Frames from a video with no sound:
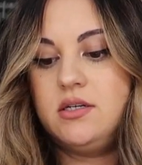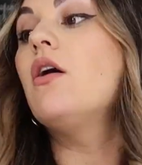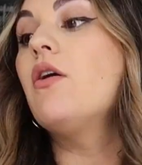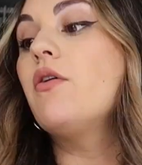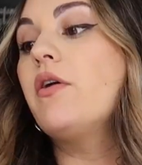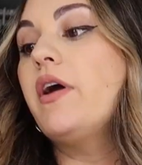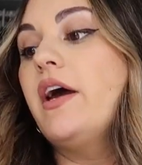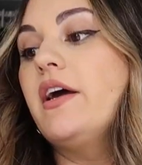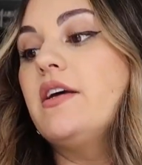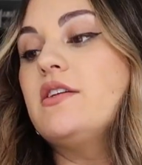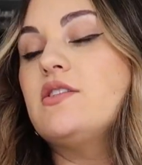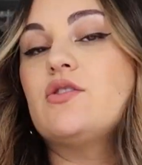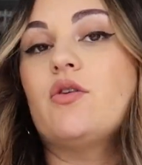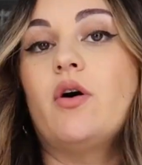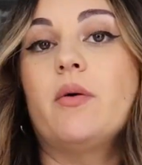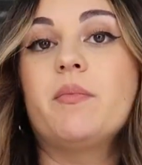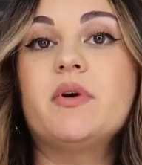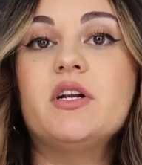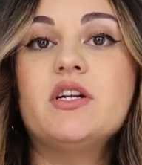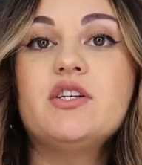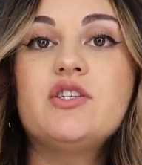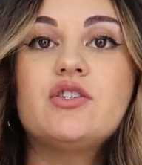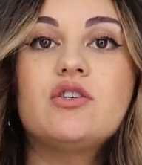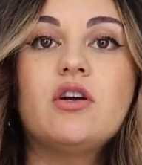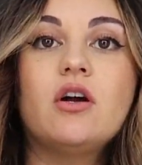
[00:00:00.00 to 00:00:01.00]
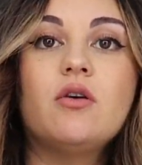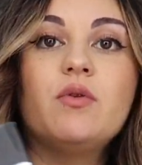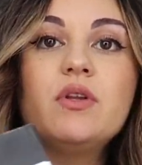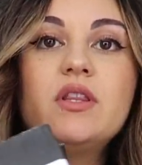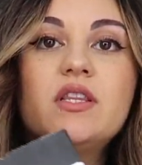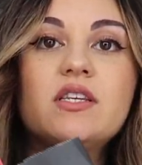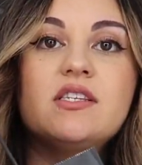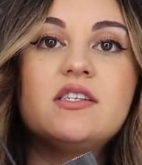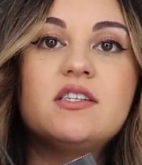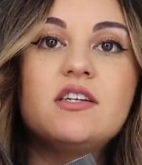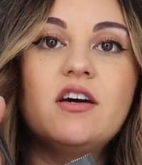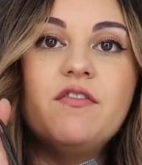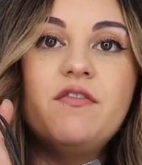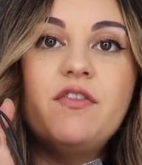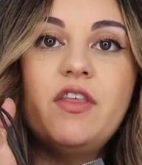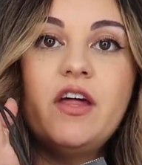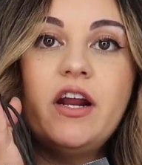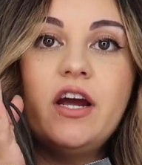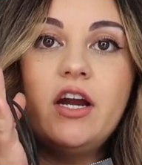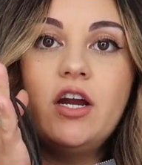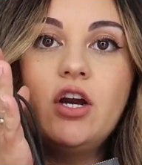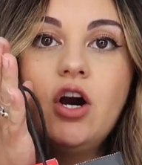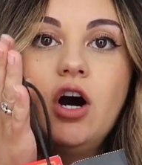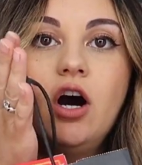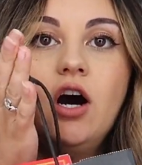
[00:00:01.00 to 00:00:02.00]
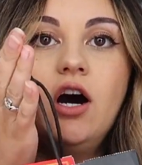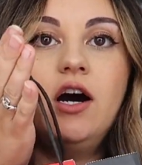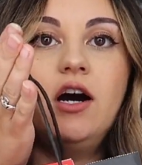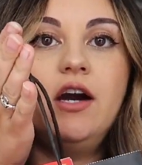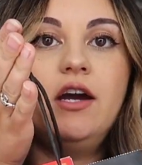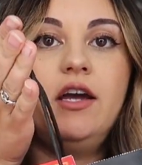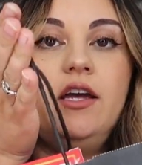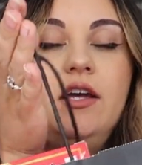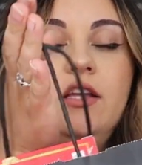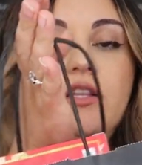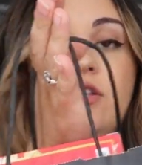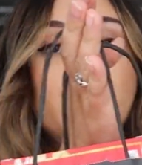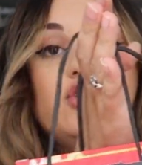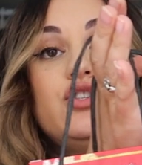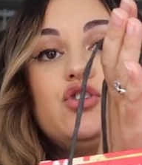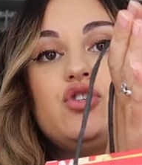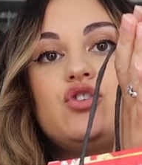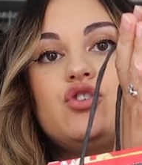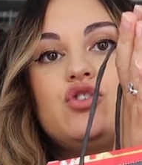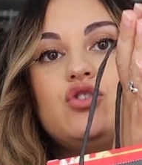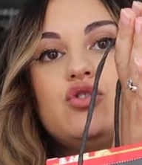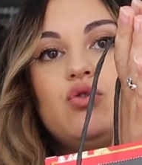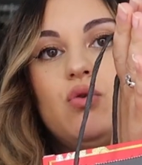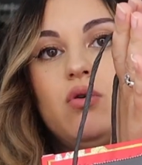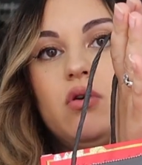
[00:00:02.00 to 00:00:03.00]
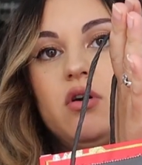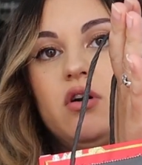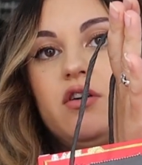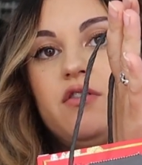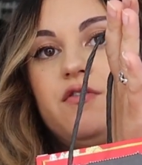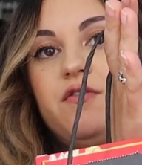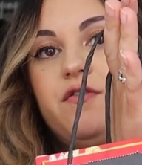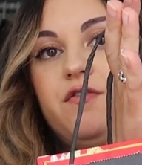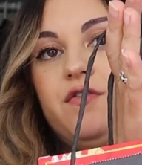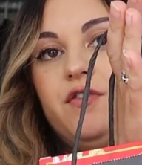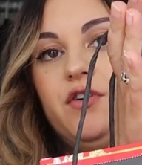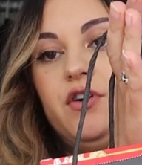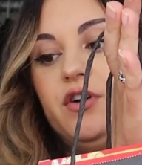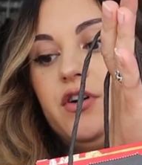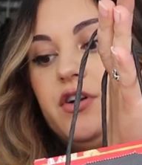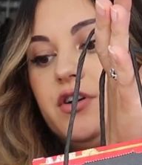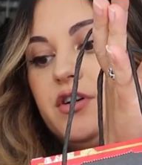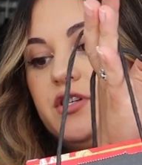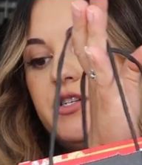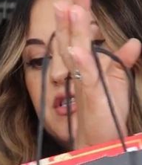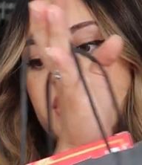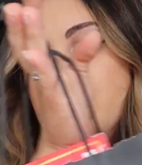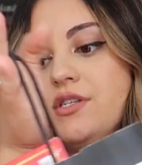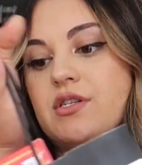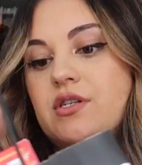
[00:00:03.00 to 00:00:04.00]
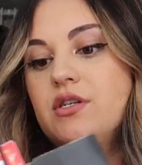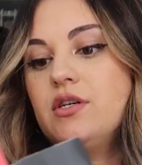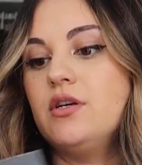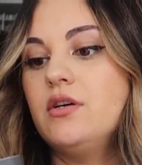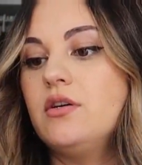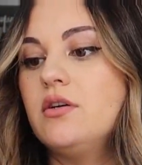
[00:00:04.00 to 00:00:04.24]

Okay, so I'm gonna start with the stuff that I got in store first.